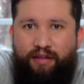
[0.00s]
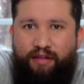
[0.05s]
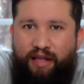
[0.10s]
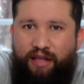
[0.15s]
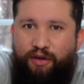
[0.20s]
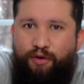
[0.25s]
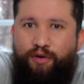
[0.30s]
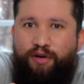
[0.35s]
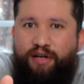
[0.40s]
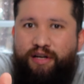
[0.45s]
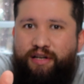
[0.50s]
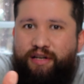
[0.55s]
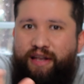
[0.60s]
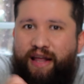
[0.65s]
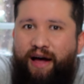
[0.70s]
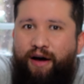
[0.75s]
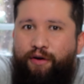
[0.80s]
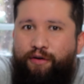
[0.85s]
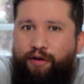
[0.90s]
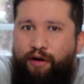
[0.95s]
then you cut
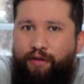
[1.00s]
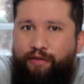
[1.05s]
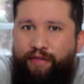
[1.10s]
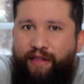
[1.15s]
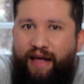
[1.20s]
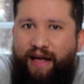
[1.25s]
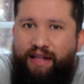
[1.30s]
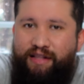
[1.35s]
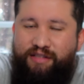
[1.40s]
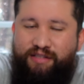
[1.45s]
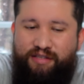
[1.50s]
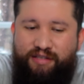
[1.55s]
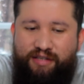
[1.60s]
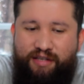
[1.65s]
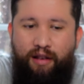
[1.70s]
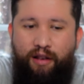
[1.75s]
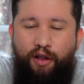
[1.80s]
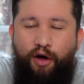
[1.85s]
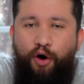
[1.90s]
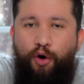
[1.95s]
down on that
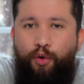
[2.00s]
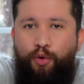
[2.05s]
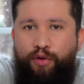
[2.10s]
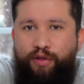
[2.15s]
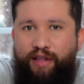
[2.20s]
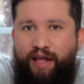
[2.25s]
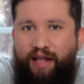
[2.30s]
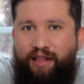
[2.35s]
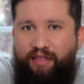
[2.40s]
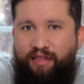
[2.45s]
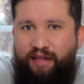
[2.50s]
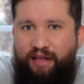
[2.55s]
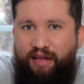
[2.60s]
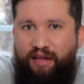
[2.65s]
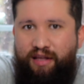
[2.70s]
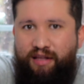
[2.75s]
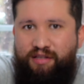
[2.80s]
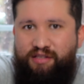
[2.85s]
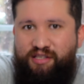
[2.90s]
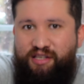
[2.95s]
load that
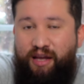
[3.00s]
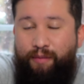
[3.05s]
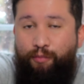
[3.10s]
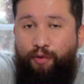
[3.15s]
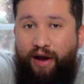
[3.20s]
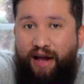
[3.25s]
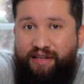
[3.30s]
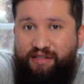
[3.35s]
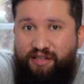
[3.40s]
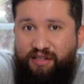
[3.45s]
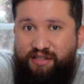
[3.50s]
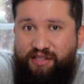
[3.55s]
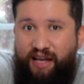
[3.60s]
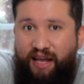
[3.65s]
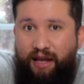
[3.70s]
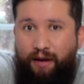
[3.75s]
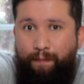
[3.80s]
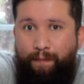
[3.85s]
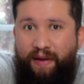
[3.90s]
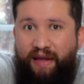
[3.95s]
the skimmer has to
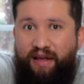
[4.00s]
take,